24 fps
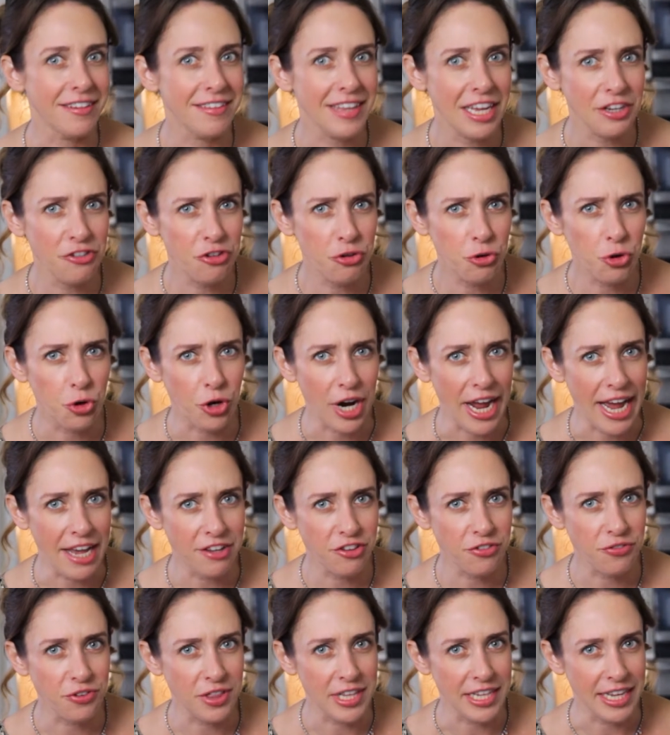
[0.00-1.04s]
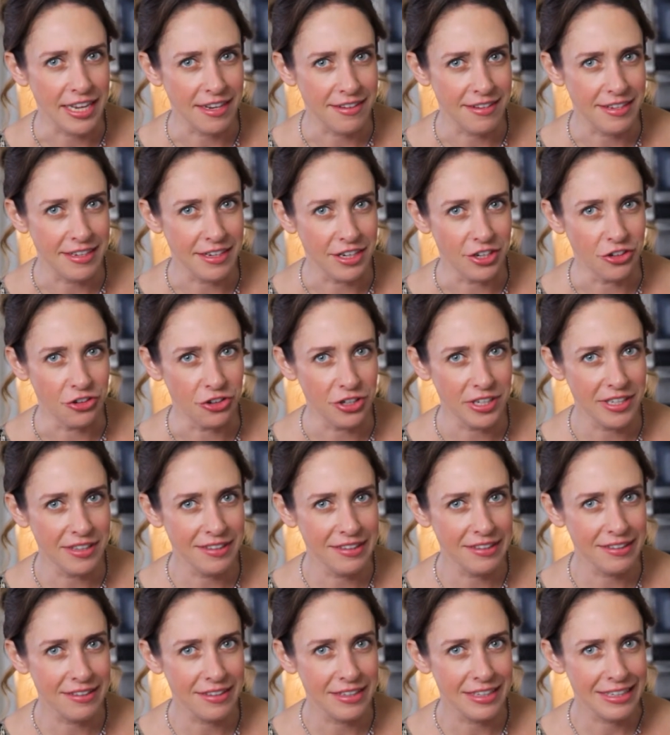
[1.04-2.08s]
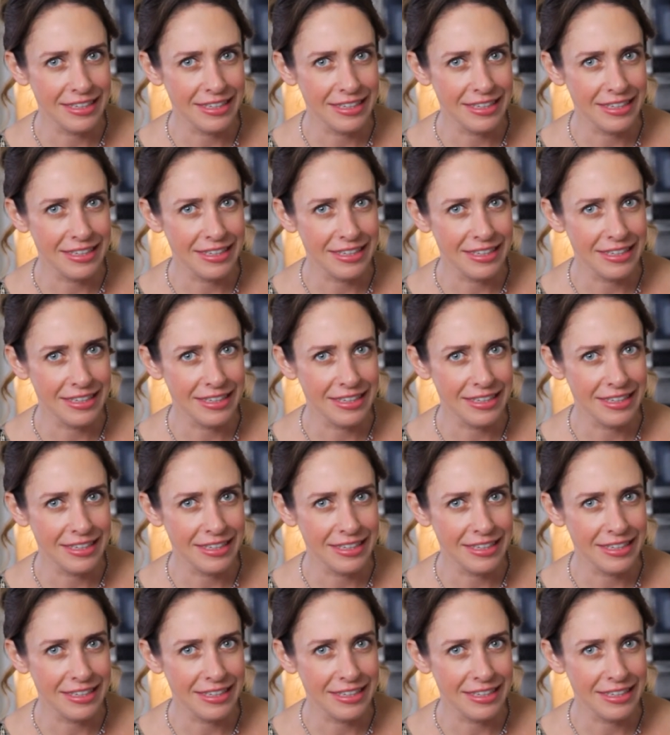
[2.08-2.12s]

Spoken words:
is that too crass for the 1800s?